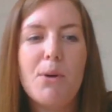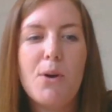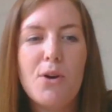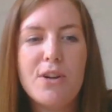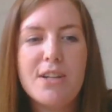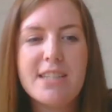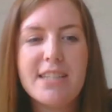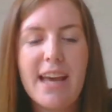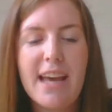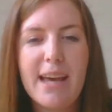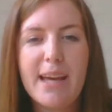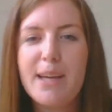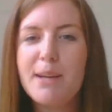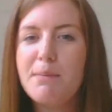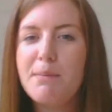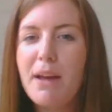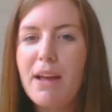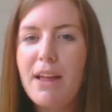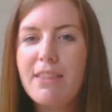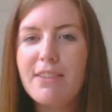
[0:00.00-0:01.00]
board
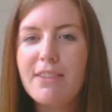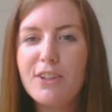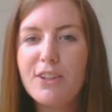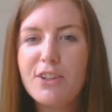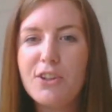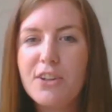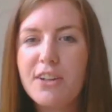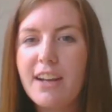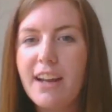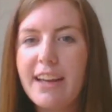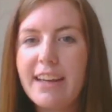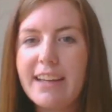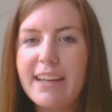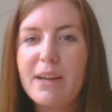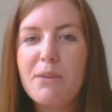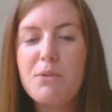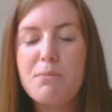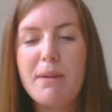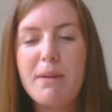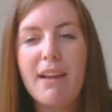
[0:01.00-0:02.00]
game that looked
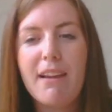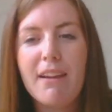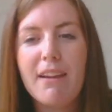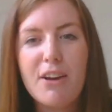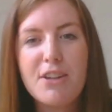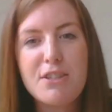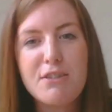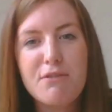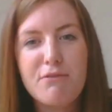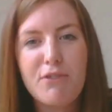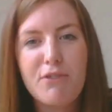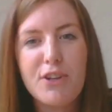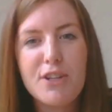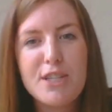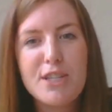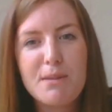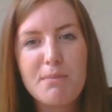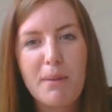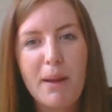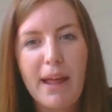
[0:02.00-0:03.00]
like it would be a lot of
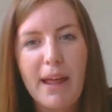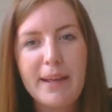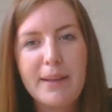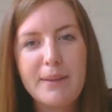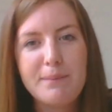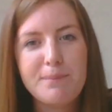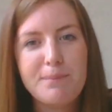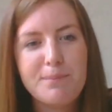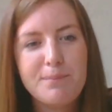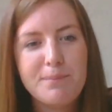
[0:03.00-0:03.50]
fun to play.